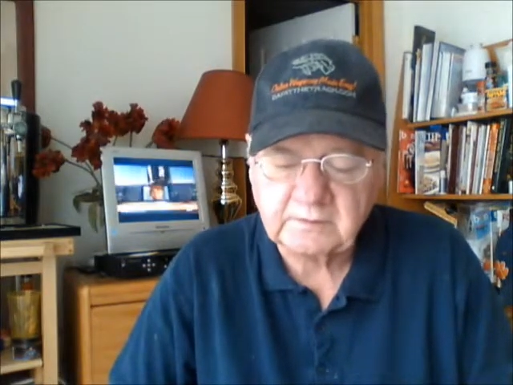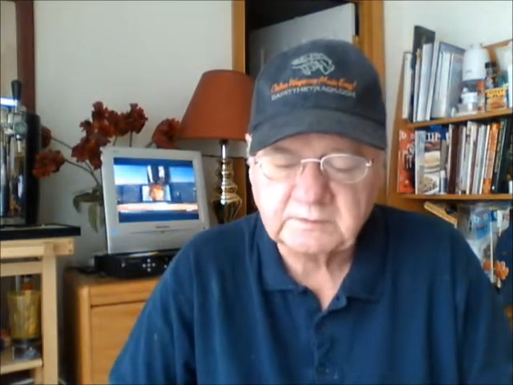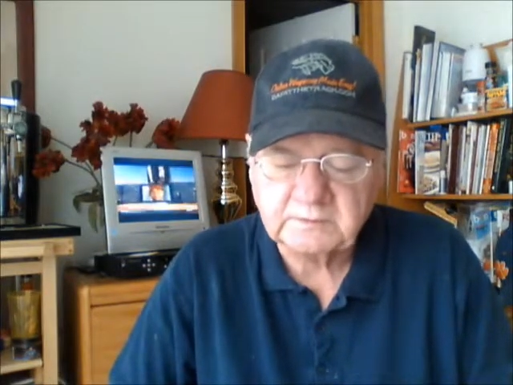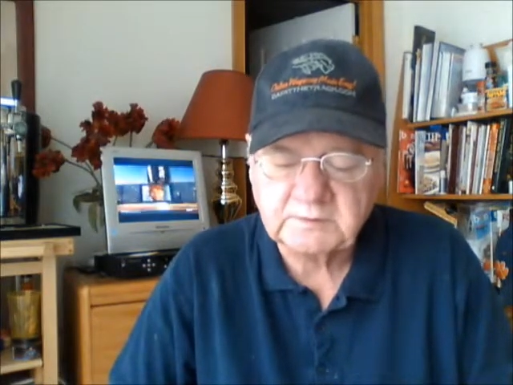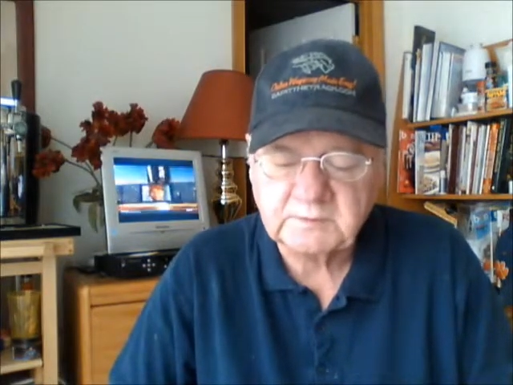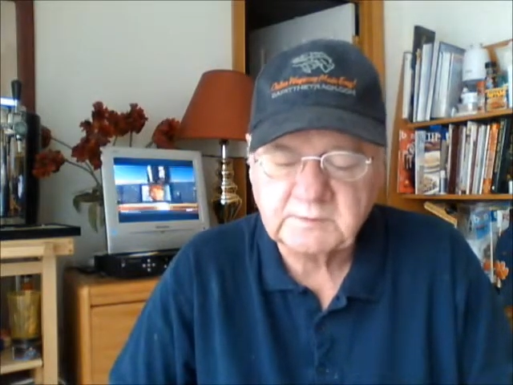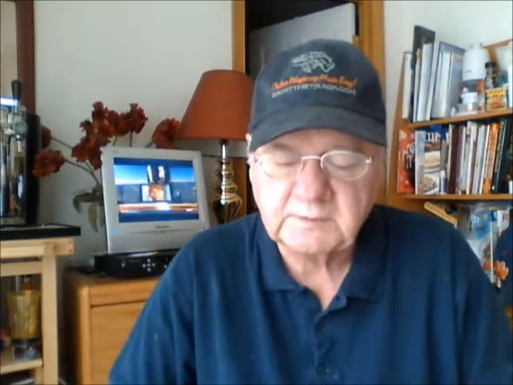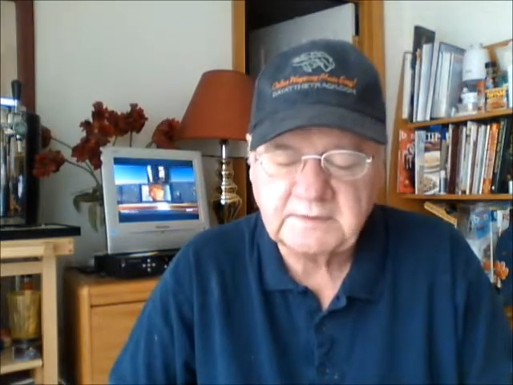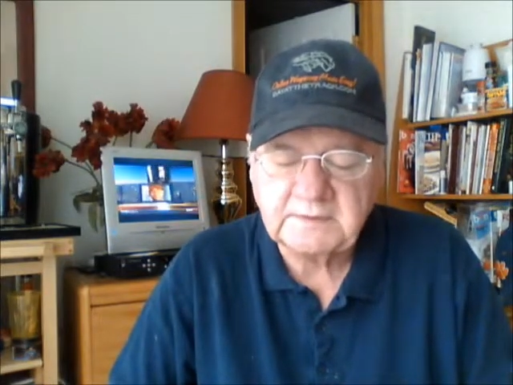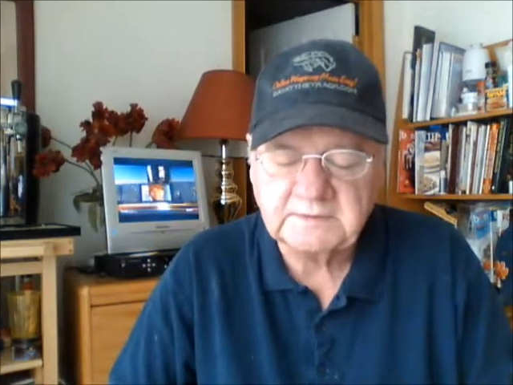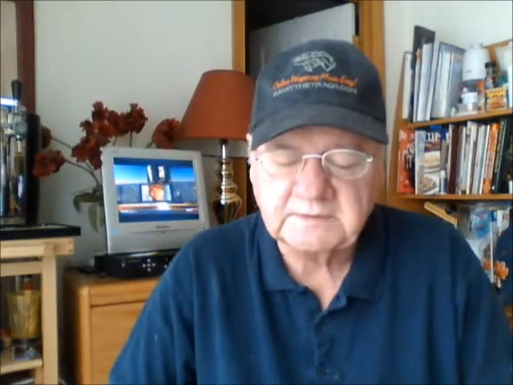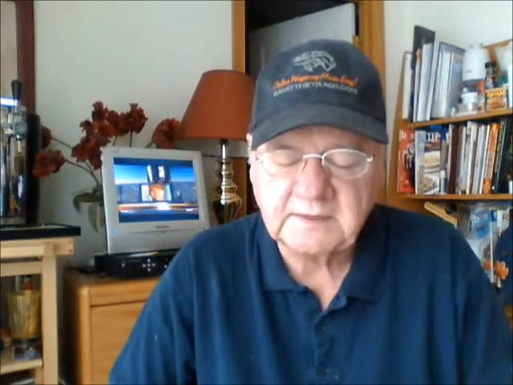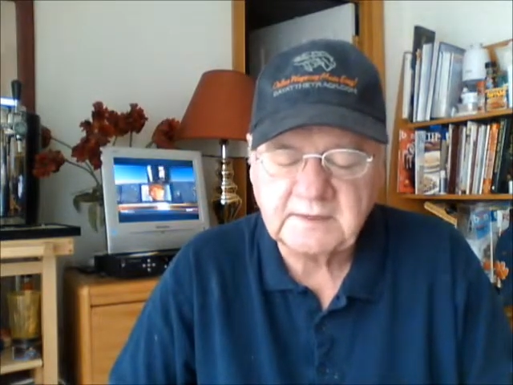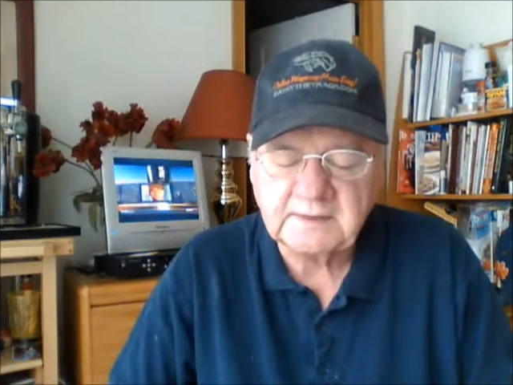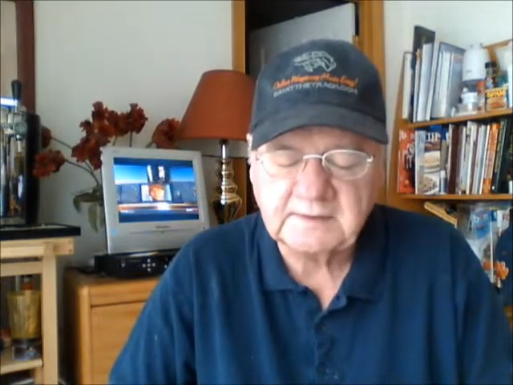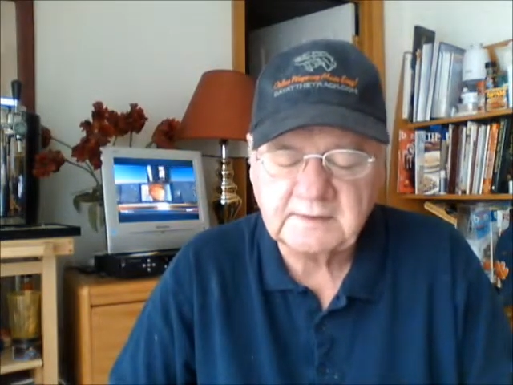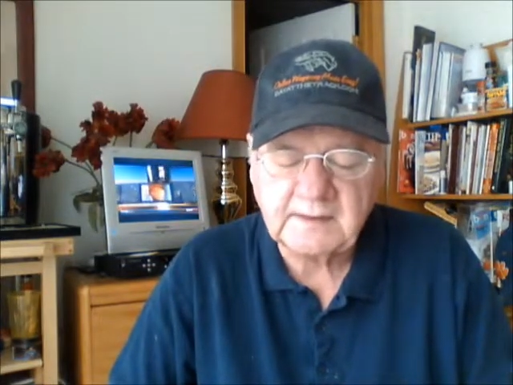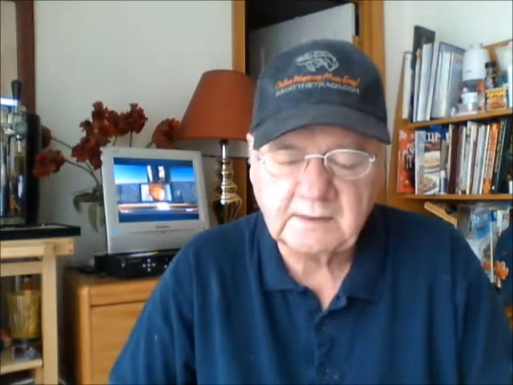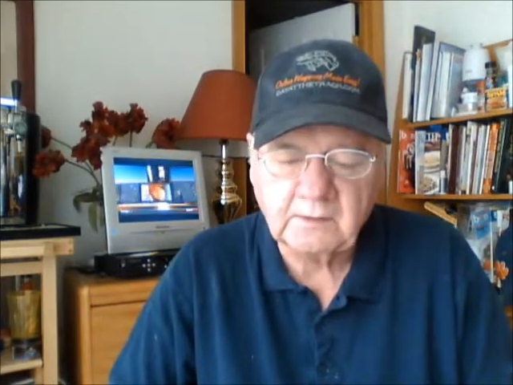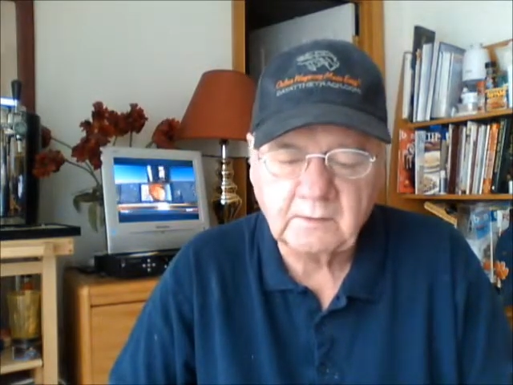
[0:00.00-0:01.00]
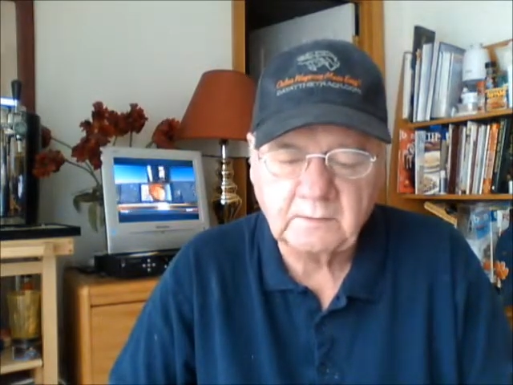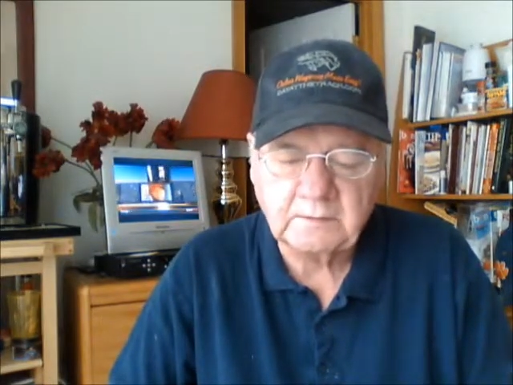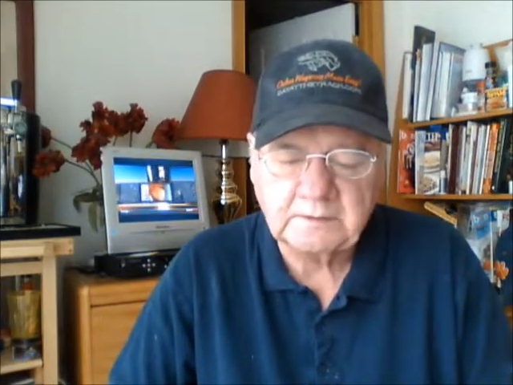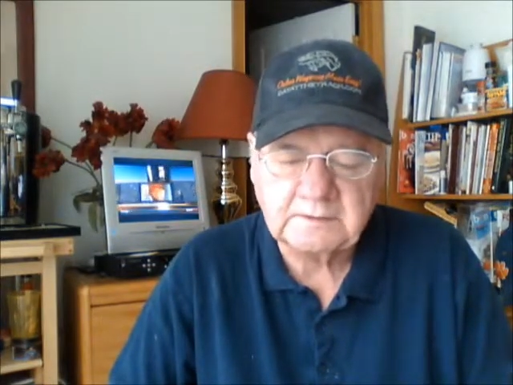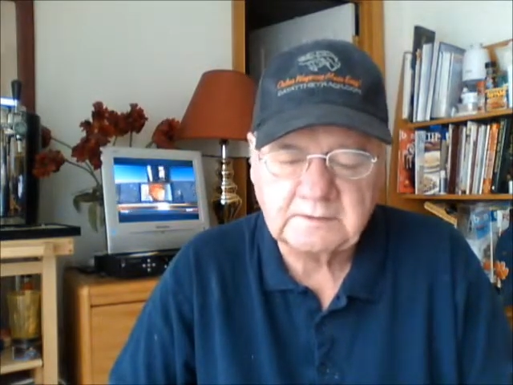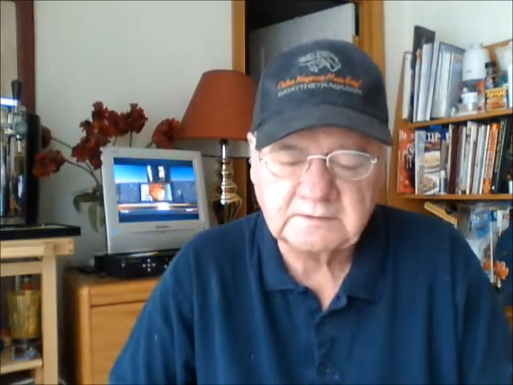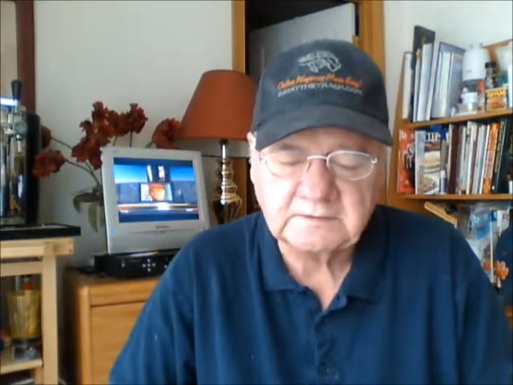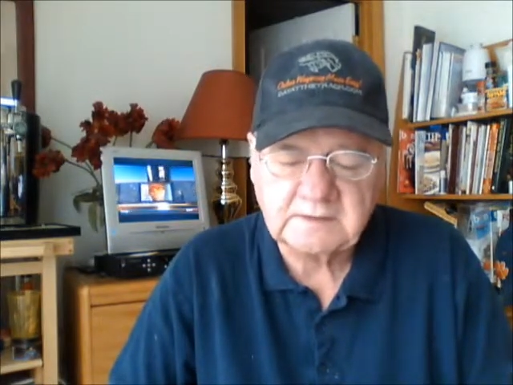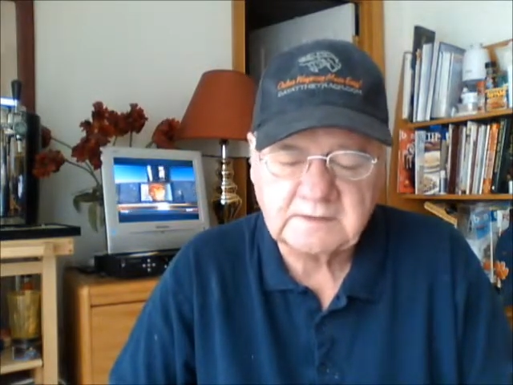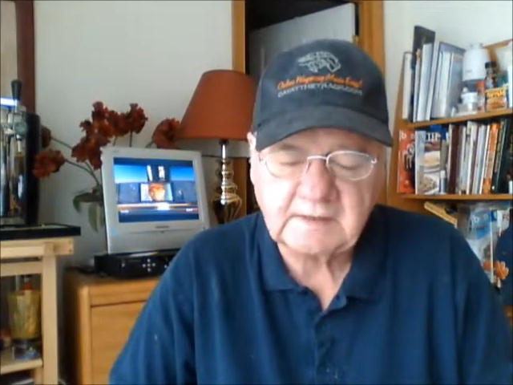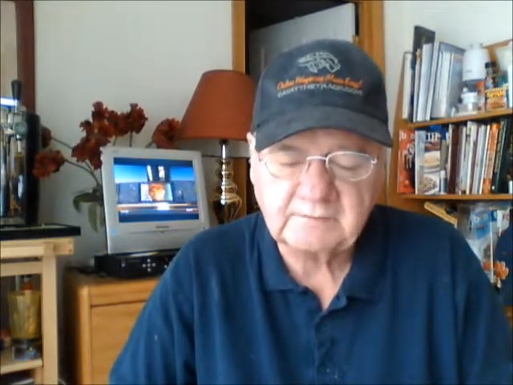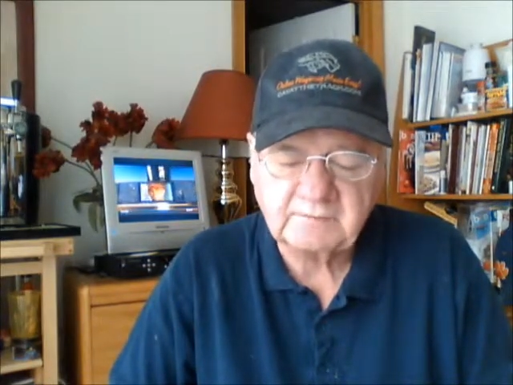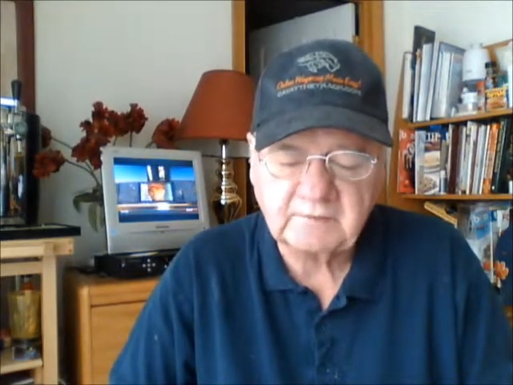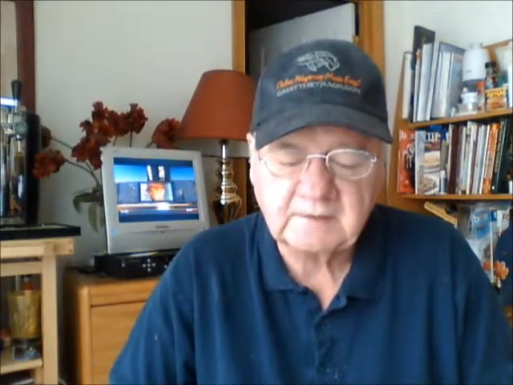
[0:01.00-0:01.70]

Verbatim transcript: which means that not only does he have